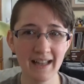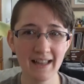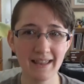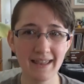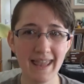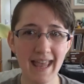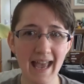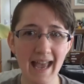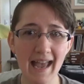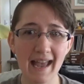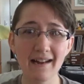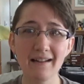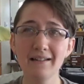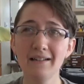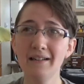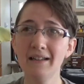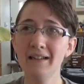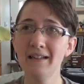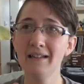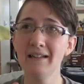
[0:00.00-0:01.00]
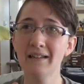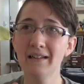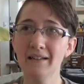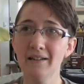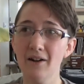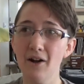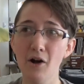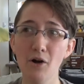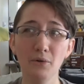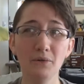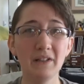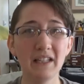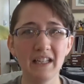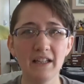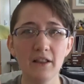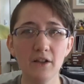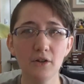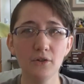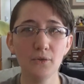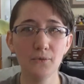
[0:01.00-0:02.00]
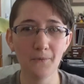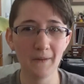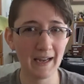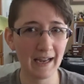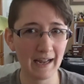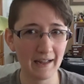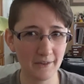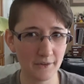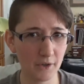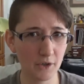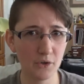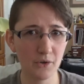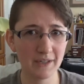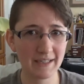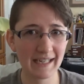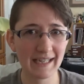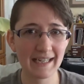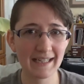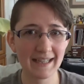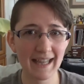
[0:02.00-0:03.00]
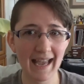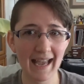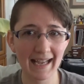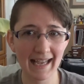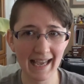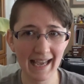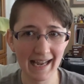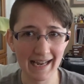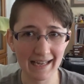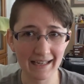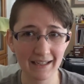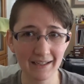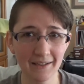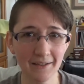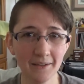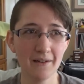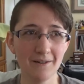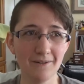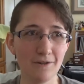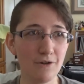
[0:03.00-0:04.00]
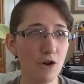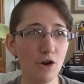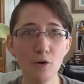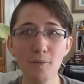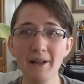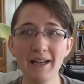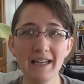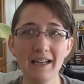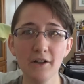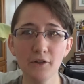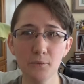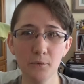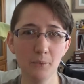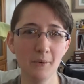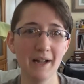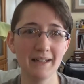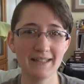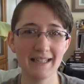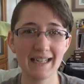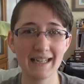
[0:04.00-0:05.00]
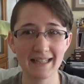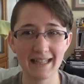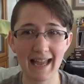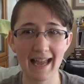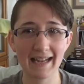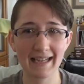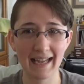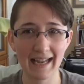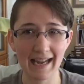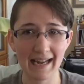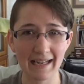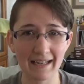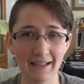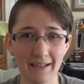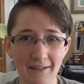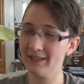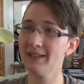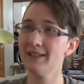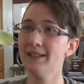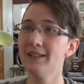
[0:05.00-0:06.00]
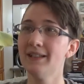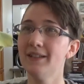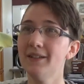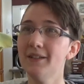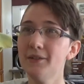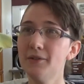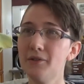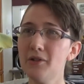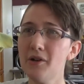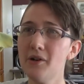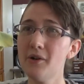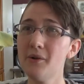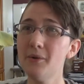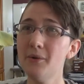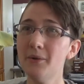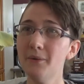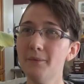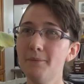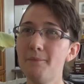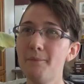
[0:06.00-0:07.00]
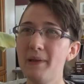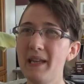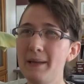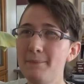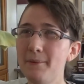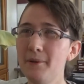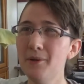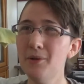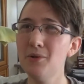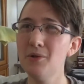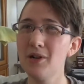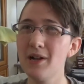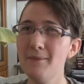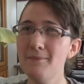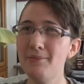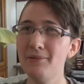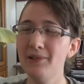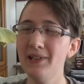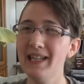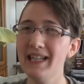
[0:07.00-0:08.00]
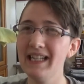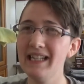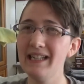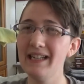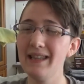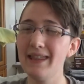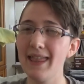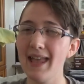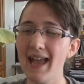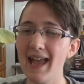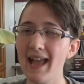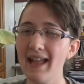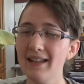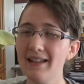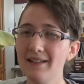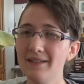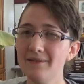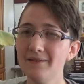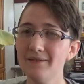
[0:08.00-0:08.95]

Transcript: that only those fans are going to eat that cake. Nobody else will want to eat that cake. So people who complain that